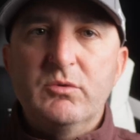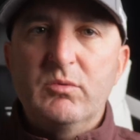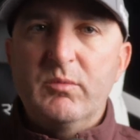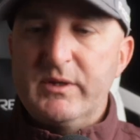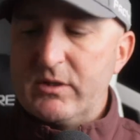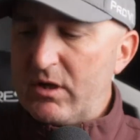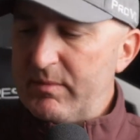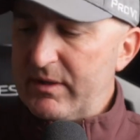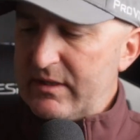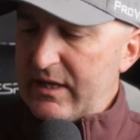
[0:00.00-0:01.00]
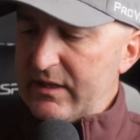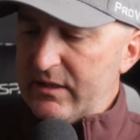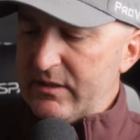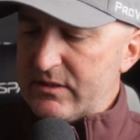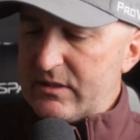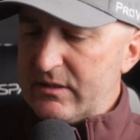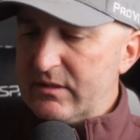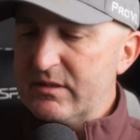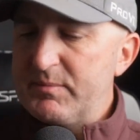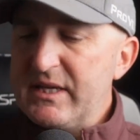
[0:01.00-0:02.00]
when we talk about that is
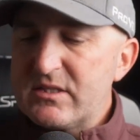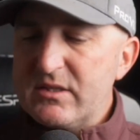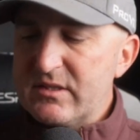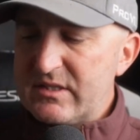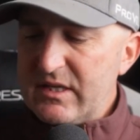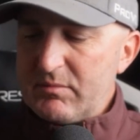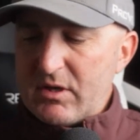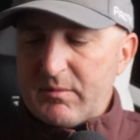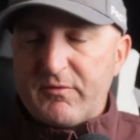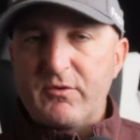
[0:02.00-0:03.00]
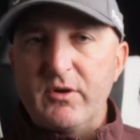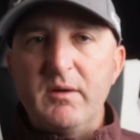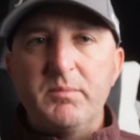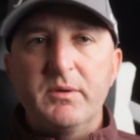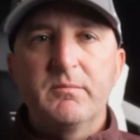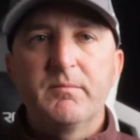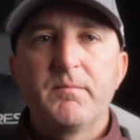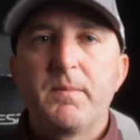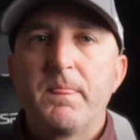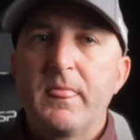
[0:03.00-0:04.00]
basically the same type of grip,
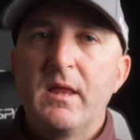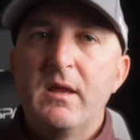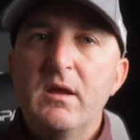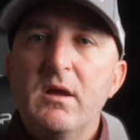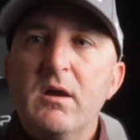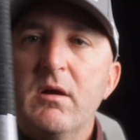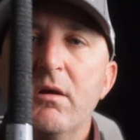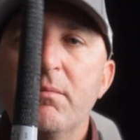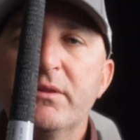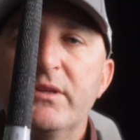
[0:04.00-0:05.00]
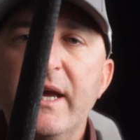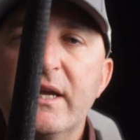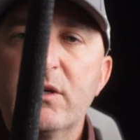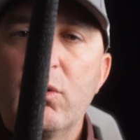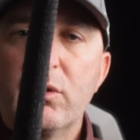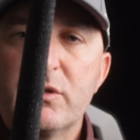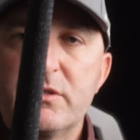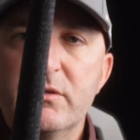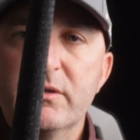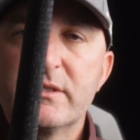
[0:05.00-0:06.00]
but they add cords
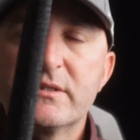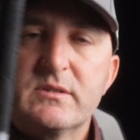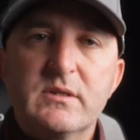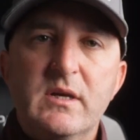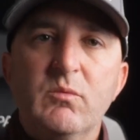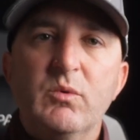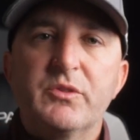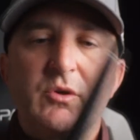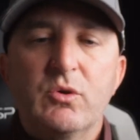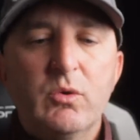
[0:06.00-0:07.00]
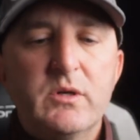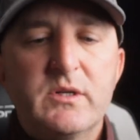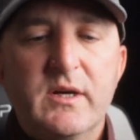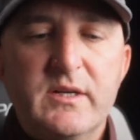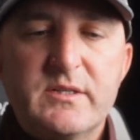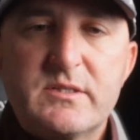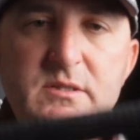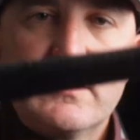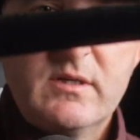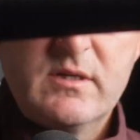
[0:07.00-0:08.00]
to it. And what the cord does
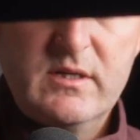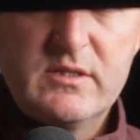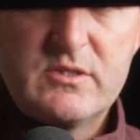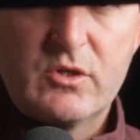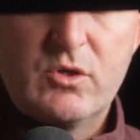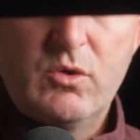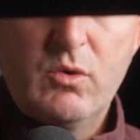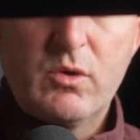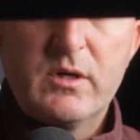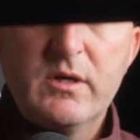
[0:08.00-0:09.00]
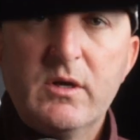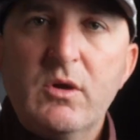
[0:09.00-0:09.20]
is the cord